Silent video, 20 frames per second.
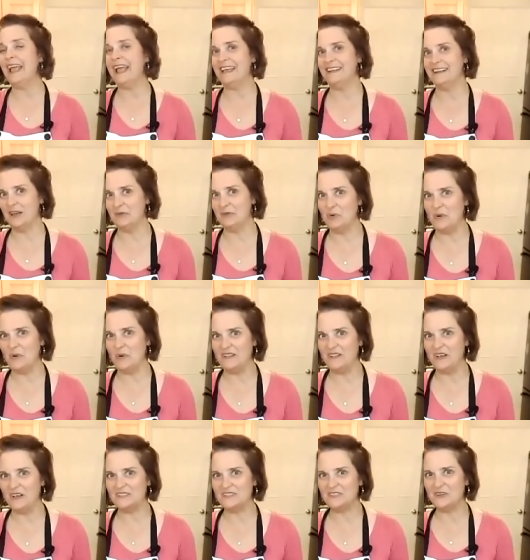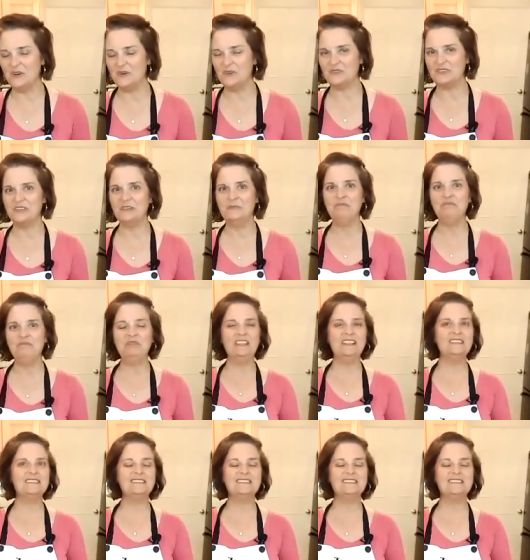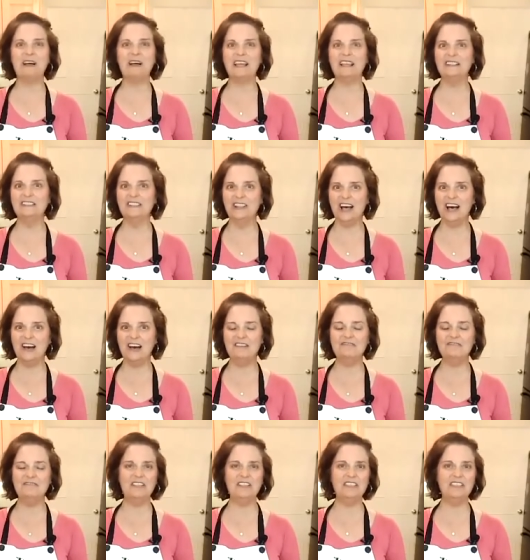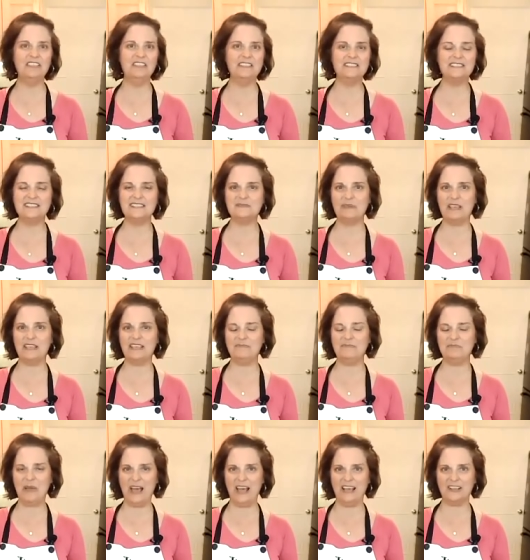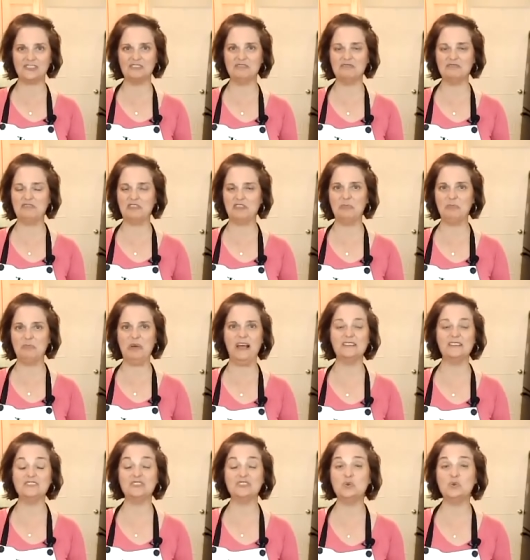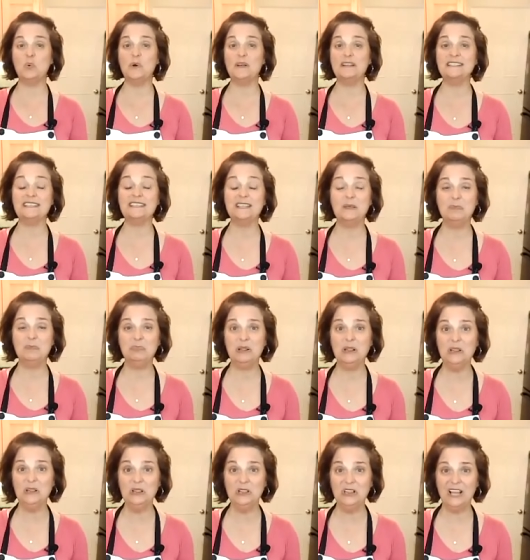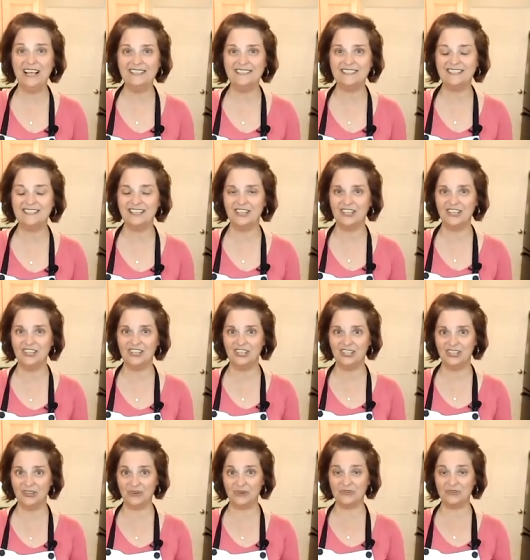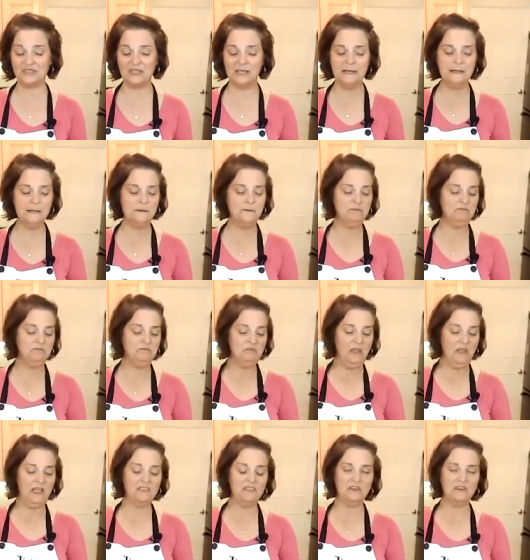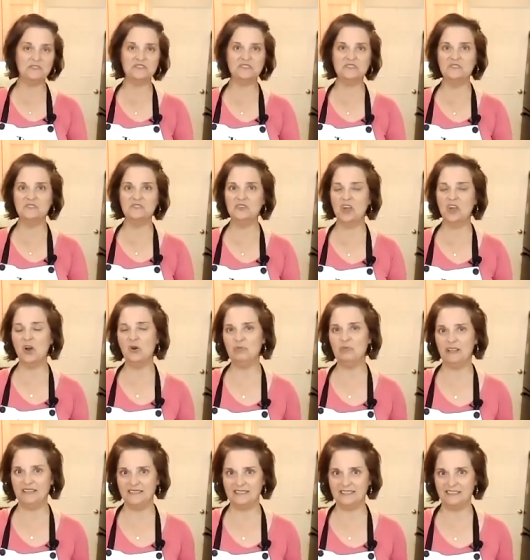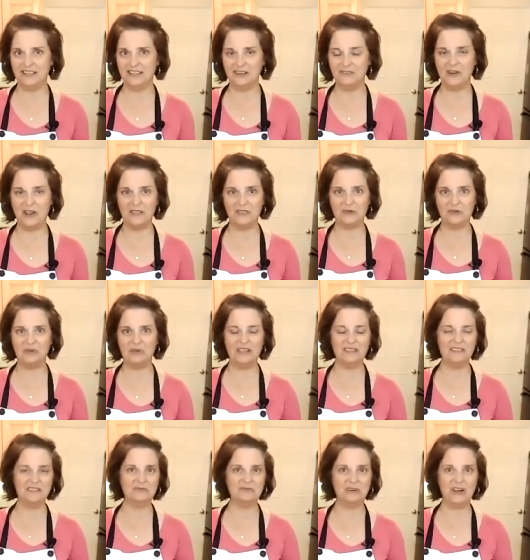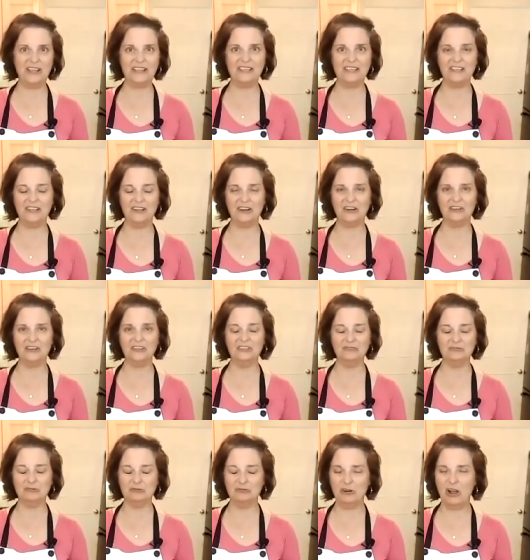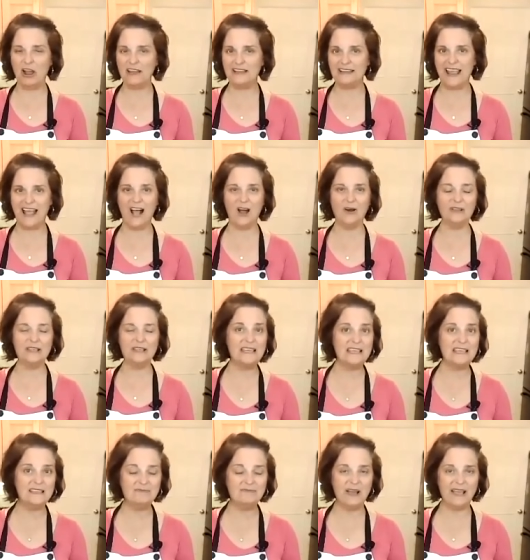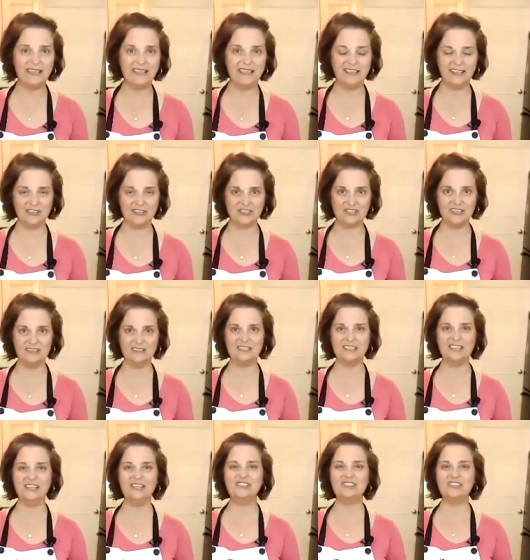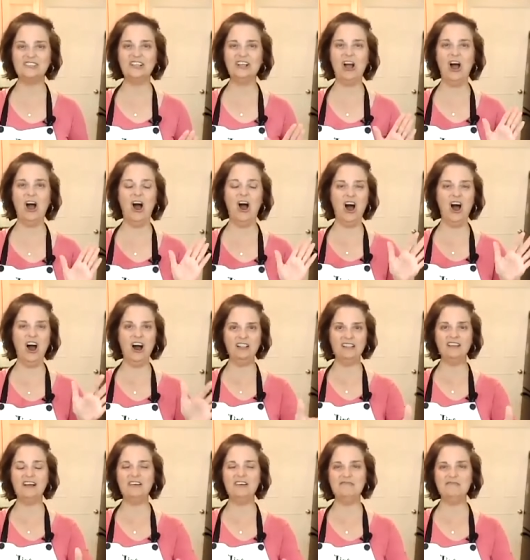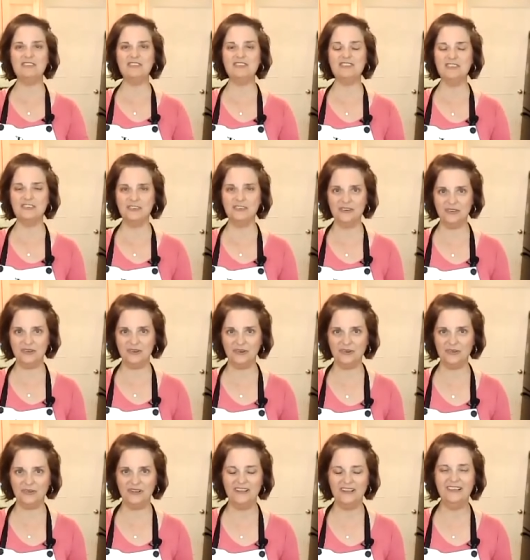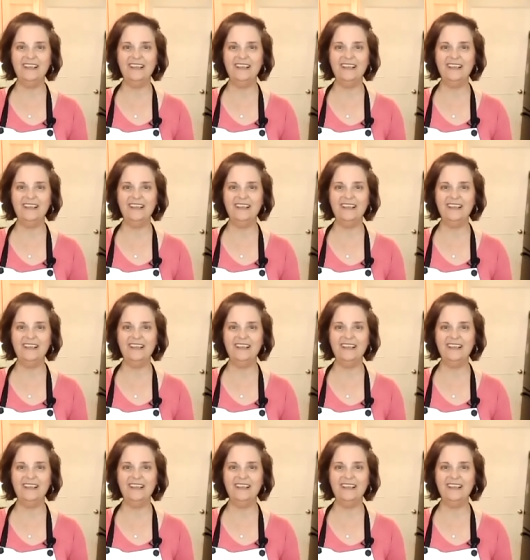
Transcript: and I'm a weight loss coach. This is my love. This is my passion for the past 20 plus years. And there's no place that I'd rather be than right here, right now in my kitchen, teaching all of you